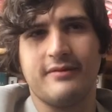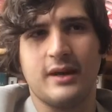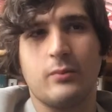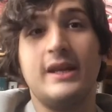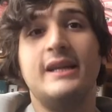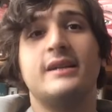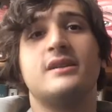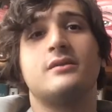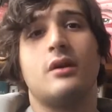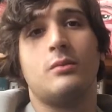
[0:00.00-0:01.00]
thing we need to
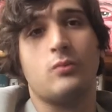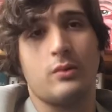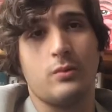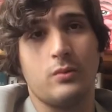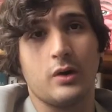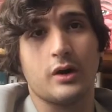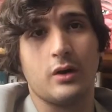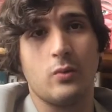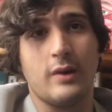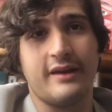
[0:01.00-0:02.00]
start wor- working
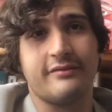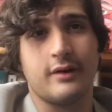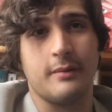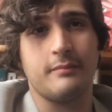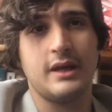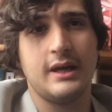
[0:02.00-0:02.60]
away from.